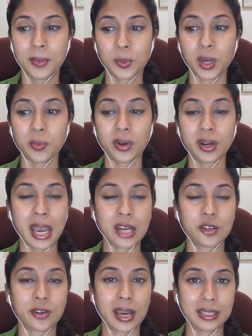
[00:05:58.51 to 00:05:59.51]
But where we're
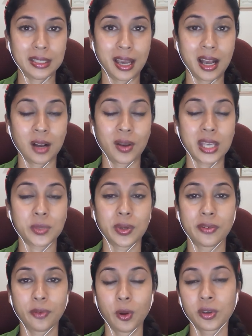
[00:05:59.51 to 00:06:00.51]
at right now,
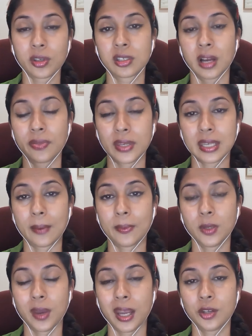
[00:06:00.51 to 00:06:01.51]
as we're focused on the
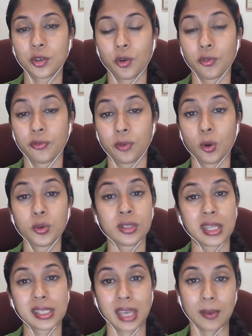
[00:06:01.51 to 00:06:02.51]
WHO
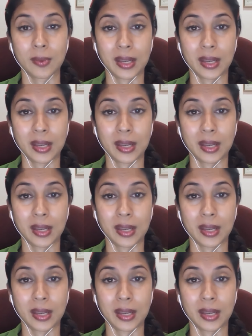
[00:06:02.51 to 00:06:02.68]
vote that's